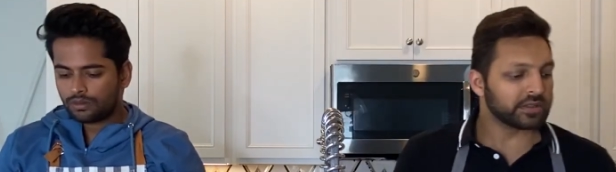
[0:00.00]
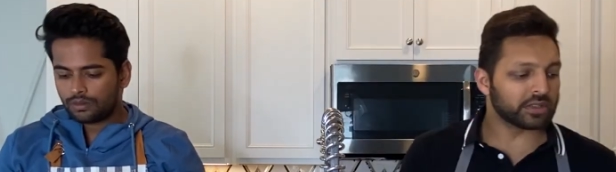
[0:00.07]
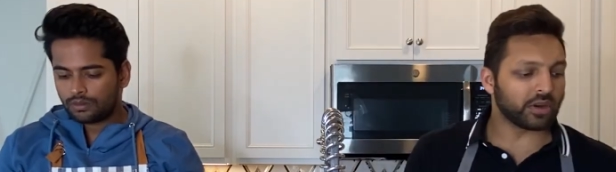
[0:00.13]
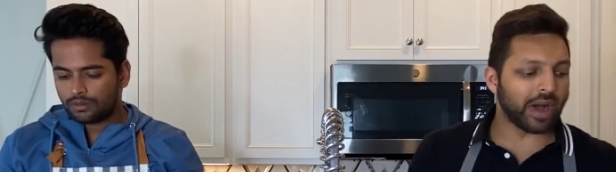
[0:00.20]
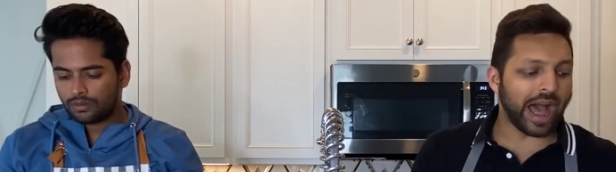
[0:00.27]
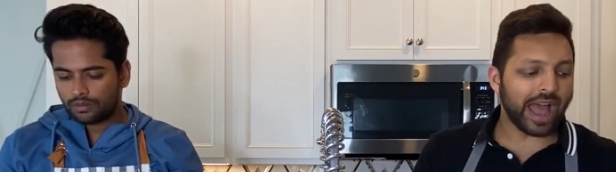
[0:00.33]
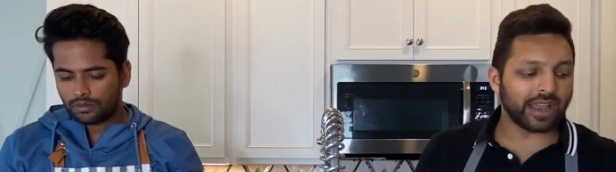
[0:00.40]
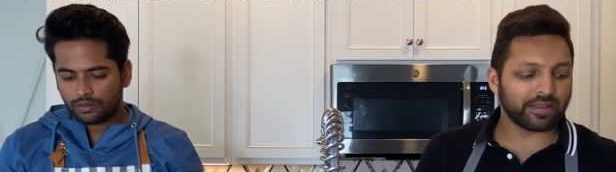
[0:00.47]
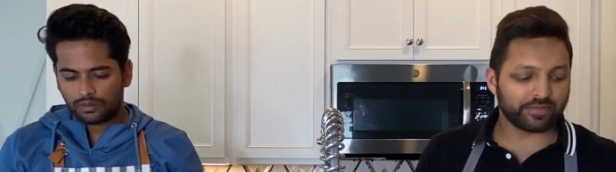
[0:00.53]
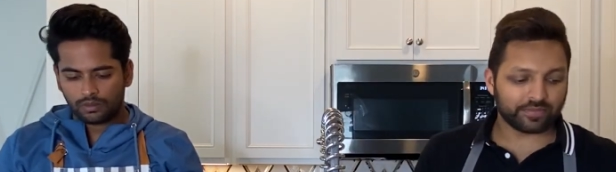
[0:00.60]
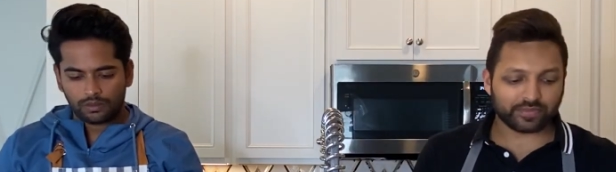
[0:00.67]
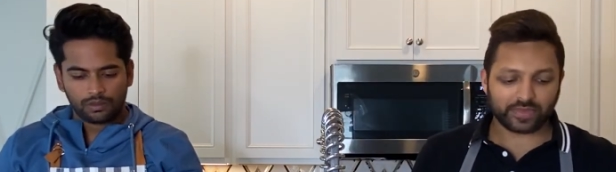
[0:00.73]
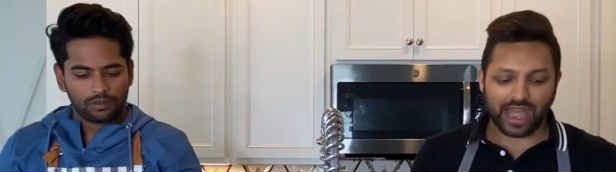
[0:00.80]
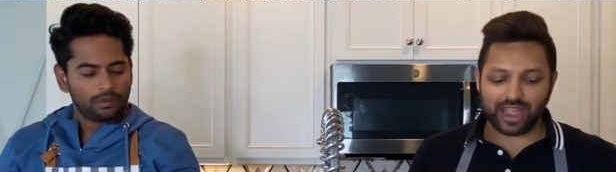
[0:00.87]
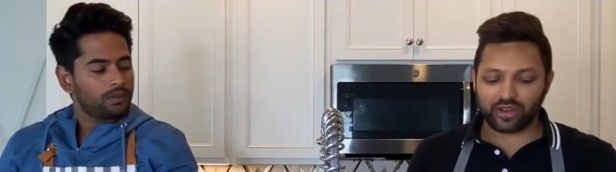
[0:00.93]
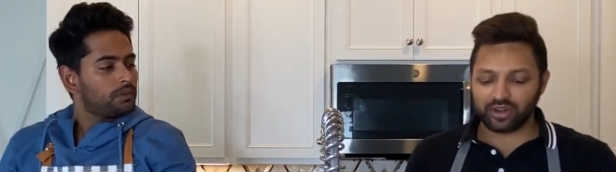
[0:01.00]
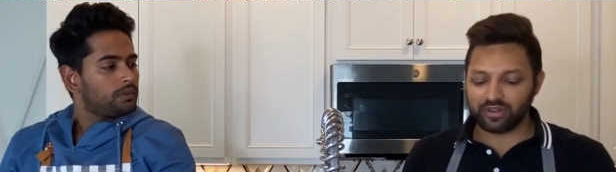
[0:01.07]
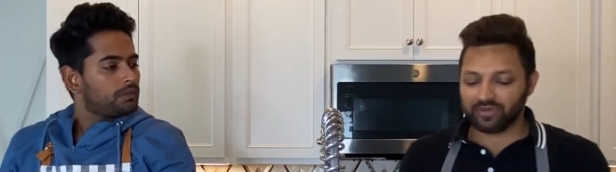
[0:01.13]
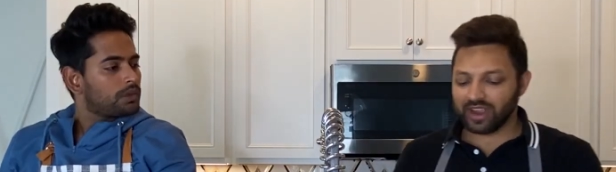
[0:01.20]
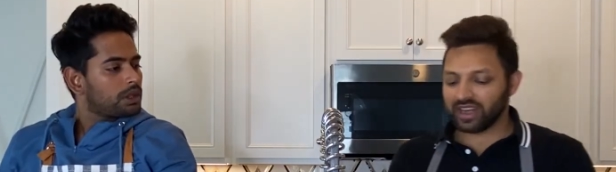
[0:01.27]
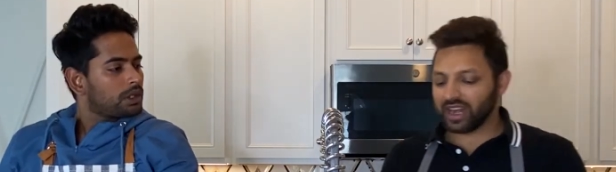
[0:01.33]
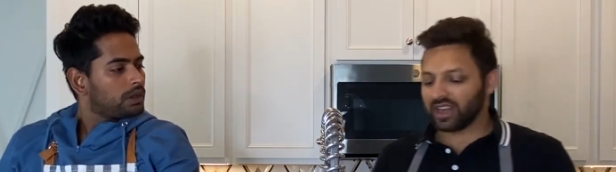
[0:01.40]
Speaker 1: So I I
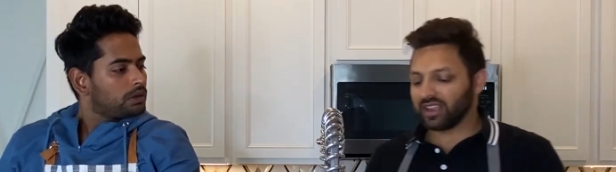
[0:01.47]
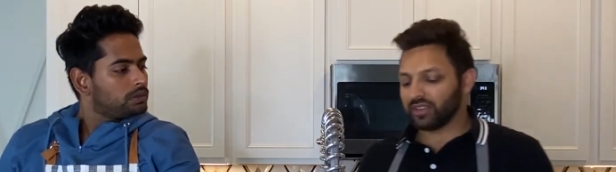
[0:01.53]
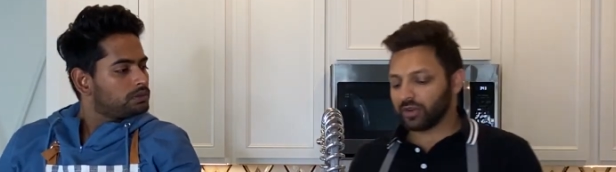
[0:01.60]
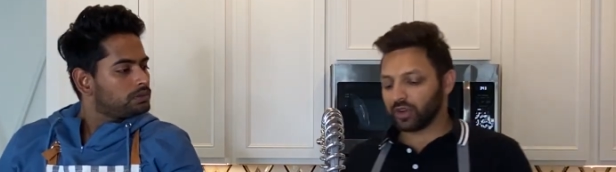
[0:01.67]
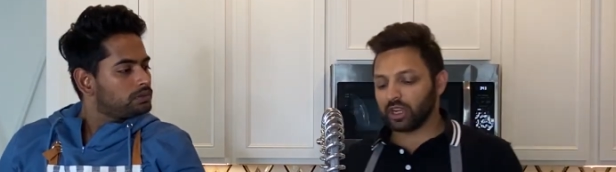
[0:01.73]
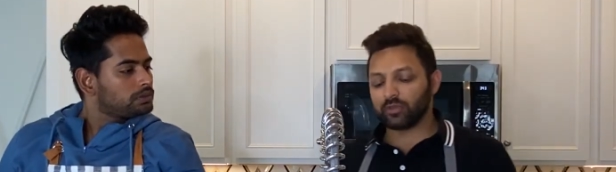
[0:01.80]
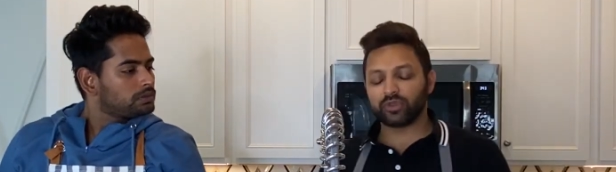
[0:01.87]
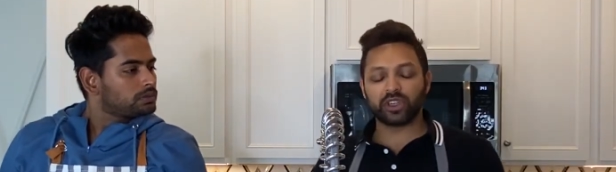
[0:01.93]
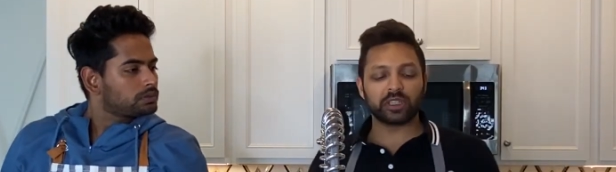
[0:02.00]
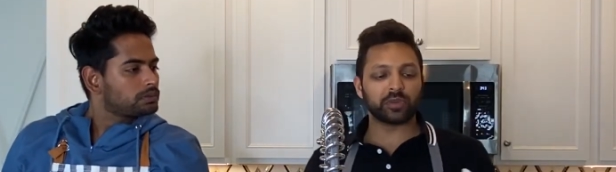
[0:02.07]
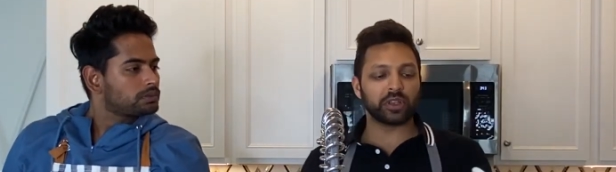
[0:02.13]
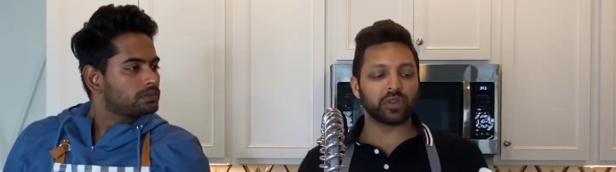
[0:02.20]
couldn't find any other cream cheese,